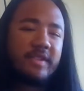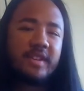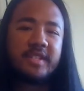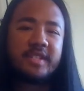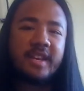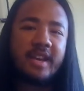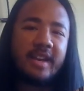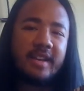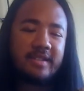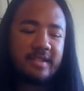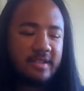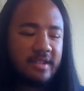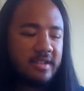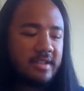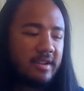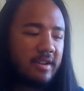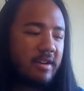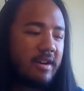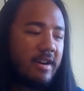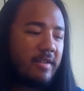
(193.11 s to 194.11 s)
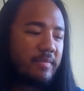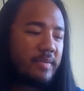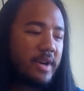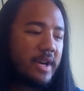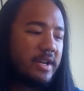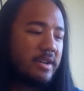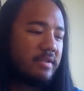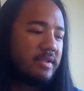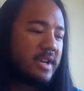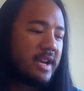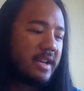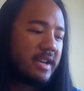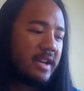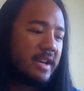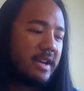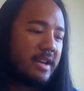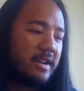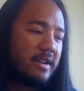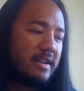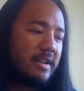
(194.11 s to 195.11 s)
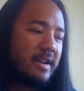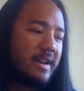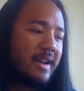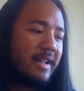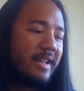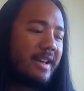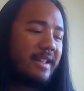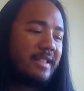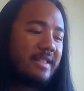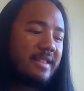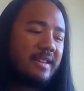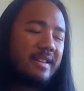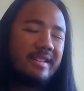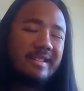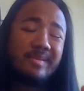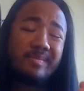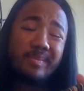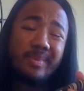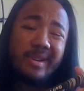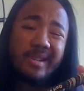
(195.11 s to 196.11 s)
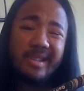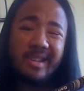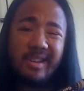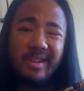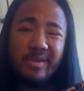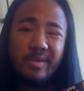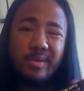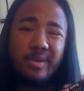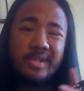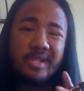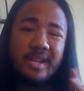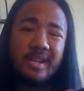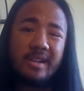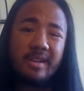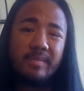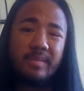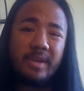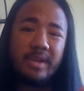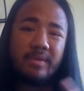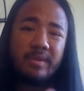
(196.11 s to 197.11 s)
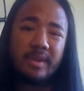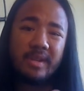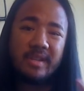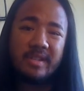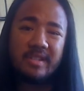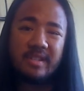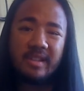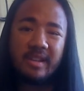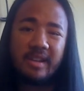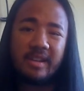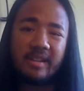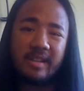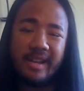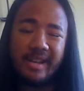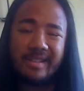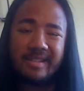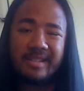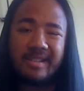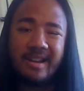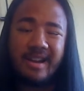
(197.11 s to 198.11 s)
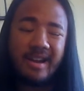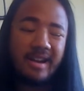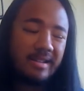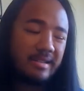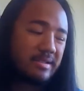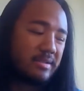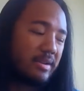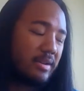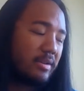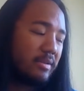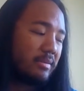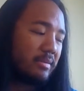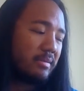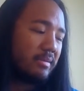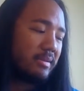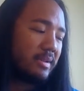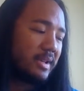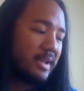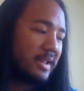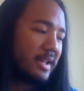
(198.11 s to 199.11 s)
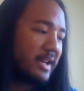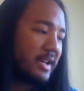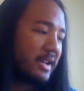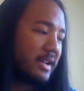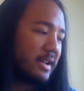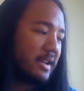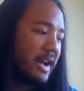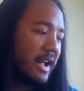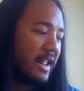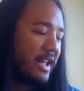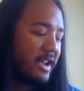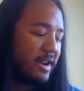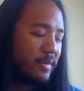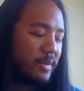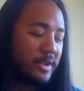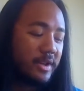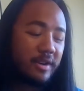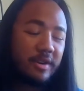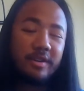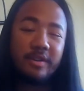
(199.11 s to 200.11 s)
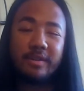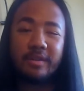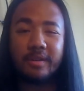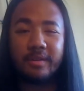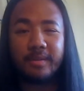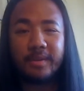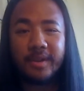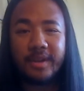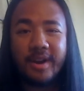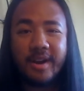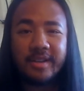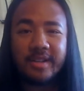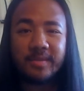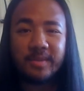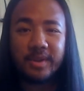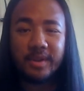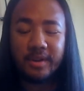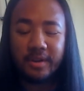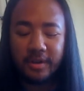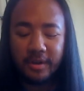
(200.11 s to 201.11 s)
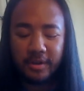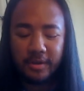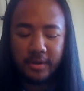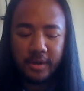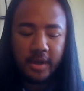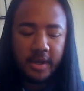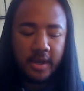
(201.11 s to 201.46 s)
This has just a Golf Ride New Decade. I like these, but they always end up being really slick like snot, so I don't really I like it when they're new. They're really awesome when they're new.